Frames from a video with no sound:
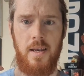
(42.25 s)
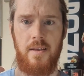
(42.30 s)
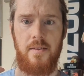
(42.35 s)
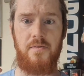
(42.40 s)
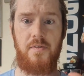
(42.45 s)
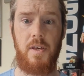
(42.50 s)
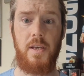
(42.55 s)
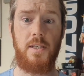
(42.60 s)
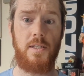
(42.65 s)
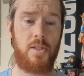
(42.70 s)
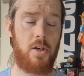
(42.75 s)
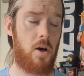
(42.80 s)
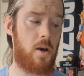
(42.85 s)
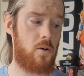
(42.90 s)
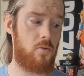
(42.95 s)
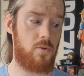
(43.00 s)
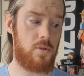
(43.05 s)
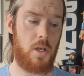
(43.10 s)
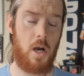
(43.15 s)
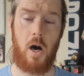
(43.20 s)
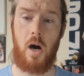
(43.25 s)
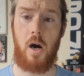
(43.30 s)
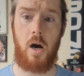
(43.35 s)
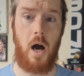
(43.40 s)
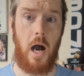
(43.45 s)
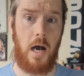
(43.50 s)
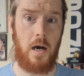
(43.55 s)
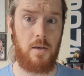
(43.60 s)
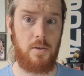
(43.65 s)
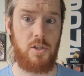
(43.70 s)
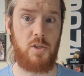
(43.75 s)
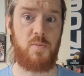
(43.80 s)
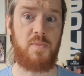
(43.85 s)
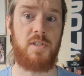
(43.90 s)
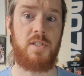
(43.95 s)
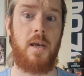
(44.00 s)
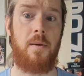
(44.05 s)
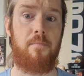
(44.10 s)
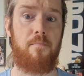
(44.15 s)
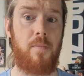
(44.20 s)
these titles are
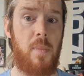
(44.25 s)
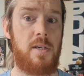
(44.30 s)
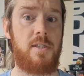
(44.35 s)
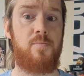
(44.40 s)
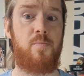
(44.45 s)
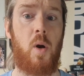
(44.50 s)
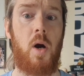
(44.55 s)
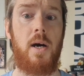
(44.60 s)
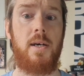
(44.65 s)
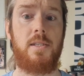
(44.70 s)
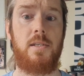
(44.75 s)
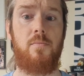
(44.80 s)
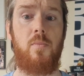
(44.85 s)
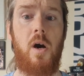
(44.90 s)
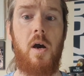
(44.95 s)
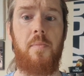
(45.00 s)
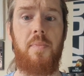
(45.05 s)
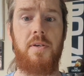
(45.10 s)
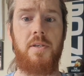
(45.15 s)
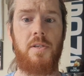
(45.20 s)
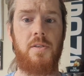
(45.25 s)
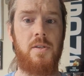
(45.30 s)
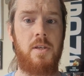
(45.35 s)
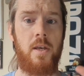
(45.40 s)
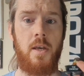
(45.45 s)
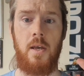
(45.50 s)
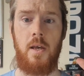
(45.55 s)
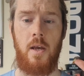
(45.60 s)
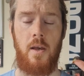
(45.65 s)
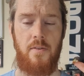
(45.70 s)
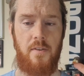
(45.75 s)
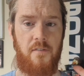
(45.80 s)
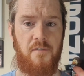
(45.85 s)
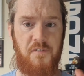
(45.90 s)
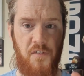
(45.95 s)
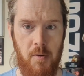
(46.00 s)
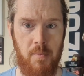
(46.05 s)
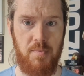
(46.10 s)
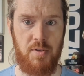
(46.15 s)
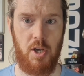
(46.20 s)
100% must-buys in my opinion. The
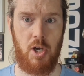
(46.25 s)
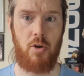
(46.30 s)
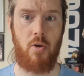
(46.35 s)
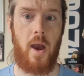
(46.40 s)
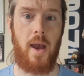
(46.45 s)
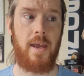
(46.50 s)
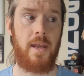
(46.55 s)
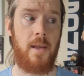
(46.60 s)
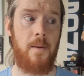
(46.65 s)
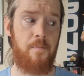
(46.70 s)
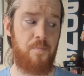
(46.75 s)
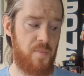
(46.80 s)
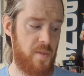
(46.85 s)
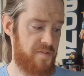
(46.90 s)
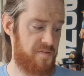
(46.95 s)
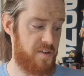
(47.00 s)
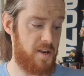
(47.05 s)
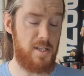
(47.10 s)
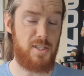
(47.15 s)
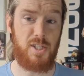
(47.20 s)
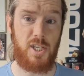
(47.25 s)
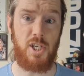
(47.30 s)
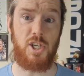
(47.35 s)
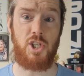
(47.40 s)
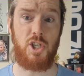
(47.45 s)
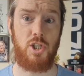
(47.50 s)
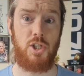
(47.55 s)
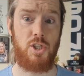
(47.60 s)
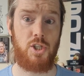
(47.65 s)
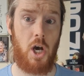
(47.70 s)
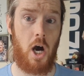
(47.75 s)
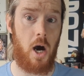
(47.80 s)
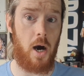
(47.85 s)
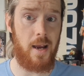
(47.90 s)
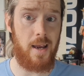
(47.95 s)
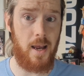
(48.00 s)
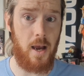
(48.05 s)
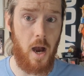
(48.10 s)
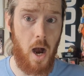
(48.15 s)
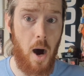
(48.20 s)
films are great. The editions
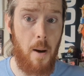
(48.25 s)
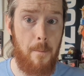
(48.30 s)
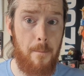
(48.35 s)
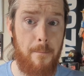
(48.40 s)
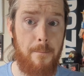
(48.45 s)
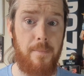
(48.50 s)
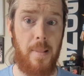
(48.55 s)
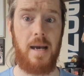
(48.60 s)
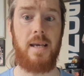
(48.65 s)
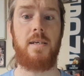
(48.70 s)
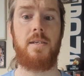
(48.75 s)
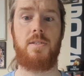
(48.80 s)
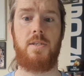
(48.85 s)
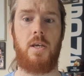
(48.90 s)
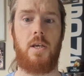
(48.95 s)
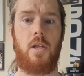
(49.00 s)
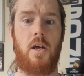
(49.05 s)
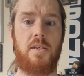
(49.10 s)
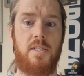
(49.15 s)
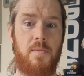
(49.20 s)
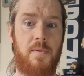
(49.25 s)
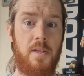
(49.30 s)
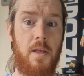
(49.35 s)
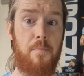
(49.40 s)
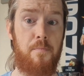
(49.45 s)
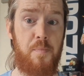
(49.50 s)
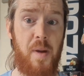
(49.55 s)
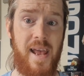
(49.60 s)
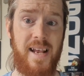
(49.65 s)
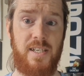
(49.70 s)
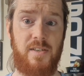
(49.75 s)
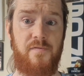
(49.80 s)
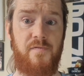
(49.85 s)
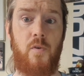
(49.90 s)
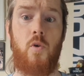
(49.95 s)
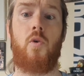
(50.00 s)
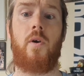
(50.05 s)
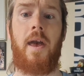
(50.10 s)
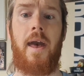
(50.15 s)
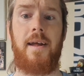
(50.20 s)
are amazing, like some of the best
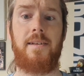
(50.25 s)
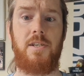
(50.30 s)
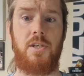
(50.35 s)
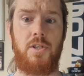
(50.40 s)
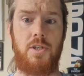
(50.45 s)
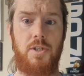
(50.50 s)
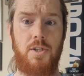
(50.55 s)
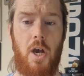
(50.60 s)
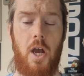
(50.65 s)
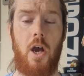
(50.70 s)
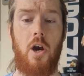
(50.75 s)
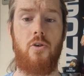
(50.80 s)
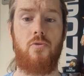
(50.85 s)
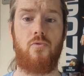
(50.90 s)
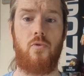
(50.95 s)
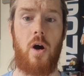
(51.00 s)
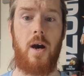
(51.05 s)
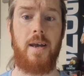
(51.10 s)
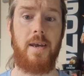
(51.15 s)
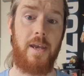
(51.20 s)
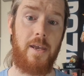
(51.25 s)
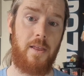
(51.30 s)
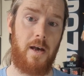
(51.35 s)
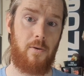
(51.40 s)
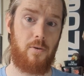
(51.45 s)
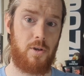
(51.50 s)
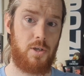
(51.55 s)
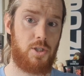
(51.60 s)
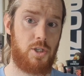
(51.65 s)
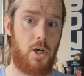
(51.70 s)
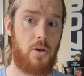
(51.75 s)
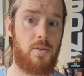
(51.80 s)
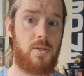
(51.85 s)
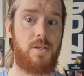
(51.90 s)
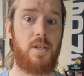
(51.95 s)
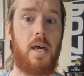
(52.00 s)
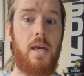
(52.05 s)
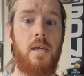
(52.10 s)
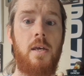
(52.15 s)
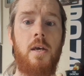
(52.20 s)
4K editions I own right here that I'm going to show
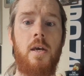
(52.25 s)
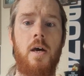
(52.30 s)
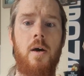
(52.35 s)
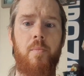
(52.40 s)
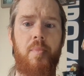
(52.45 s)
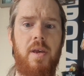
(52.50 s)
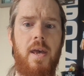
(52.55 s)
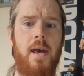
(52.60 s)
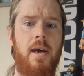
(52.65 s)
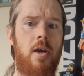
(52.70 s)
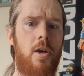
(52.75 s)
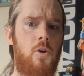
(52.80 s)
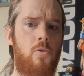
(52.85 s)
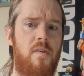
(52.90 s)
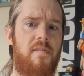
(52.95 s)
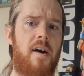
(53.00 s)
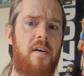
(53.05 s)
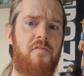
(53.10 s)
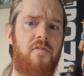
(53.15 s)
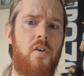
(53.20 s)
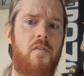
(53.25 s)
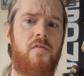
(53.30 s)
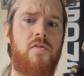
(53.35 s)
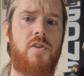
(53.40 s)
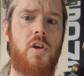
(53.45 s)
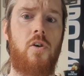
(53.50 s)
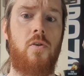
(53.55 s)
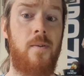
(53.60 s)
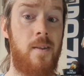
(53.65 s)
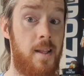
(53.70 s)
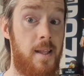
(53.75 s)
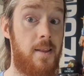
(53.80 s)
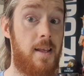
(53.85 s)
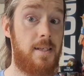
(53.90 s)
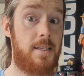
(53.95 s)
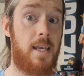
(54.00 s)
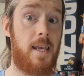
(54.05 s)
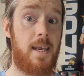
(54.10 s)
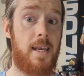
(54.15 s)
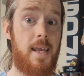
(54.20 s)
today. But yeah, without further ado,
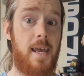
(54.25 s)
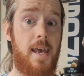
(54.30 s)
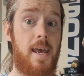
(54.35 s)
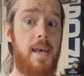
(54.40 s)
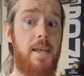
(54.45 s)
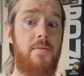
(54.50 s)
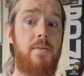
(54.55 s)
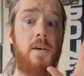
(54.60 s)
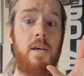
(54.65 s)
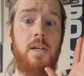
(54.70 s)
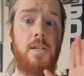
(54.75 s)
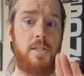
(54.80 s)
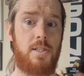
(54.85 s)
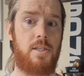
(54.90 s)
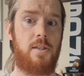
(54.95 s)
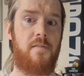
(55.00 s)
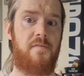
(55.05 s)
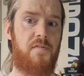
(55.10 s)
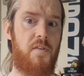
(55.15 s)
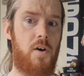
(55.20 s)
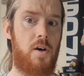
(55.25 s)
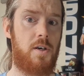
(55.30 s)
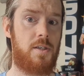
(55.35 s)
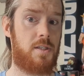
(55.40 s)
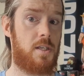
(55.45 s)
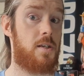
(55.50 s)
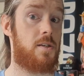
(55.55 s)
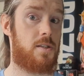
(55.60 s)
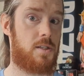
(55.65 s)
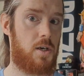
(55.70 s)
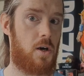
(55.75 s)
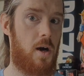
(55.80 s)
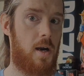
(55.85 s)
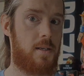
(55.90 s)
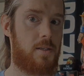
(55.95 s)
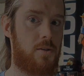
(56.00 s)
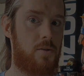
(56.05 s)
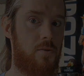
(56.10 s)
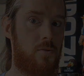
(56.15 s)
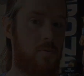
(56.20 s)
let's get into the first
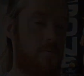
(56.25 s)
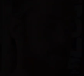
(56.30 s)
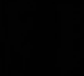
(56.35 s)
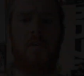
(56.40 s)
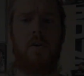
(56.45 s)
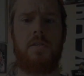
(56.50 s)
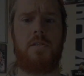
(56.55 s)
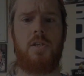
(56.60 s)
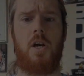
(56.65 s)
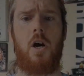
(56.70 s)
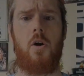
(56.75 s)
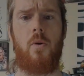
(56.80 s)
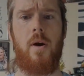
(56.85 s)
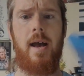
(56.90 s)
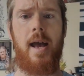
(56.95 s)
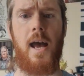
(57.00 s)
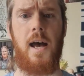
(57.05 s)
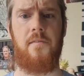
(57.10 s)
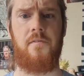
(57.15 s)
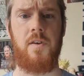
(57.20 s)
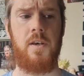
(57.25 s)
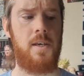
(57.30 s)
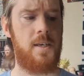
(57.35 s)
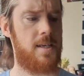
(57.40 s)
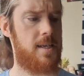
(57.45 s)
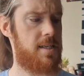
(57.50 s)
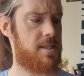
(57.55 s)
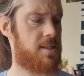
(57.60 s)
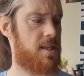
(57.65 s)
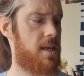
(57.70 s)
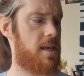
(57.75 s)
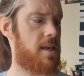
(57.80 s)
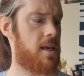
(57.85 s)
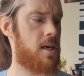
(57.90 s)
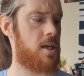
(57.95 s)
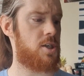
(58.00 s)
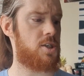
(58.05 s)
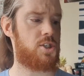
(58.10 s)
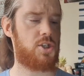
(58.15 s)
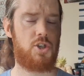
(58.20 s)
title. The first title I have is the
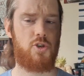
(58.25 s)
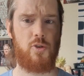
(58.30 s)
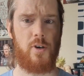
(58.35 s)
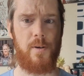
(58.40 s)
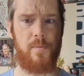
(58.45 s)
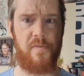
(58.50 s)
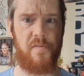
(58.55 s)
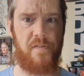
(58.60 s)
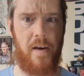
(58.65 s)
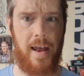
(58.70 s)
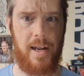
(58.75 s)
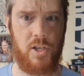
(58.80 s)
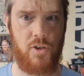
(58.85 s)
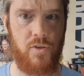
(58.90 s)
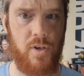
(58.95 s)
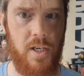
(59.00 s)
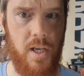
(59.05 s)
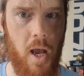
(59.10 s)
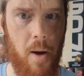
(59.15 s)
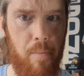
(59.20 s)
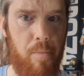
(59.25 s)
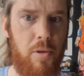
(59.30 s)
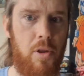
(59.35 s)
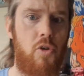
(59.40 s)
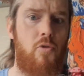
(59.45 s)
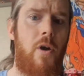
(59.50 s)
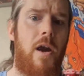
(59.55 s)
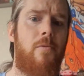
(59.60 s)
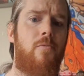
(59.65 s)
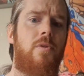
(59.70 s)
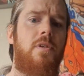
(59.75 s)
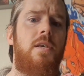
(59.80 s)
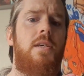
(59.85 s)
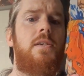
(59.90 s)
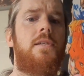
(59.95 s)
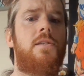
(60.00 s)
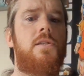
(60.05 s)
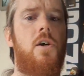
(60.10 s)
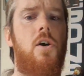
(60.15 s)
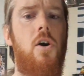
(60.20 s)
Scream Factory Blu-ray
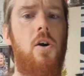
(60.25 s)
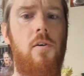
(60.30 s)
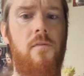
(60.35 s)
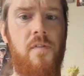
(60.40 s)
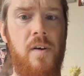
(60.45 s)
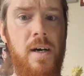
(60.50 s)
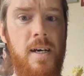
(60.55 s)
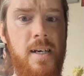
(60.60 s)
release of